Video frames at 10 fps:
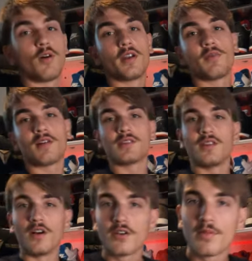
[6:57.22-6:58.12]
wanted when I was
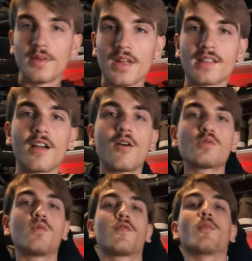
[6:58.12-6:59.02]
younger, but like they
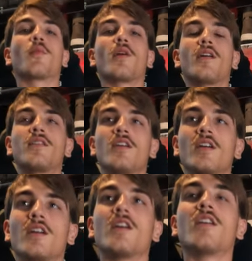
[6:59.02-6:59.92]
always went for bread.
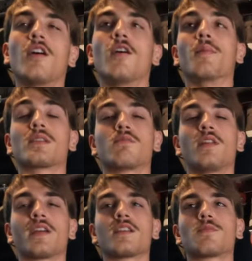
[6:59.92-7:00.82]
Um,
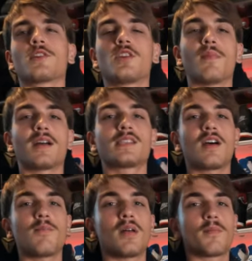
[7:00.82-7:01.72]
like especially my
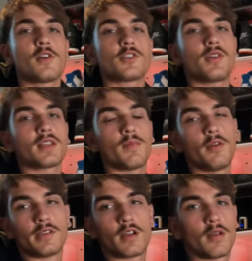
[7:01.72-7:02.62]
time, but I'm pretty sure like the
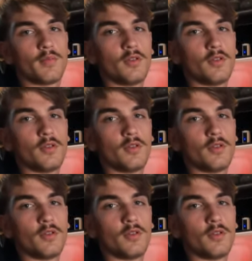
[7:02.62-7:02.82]
military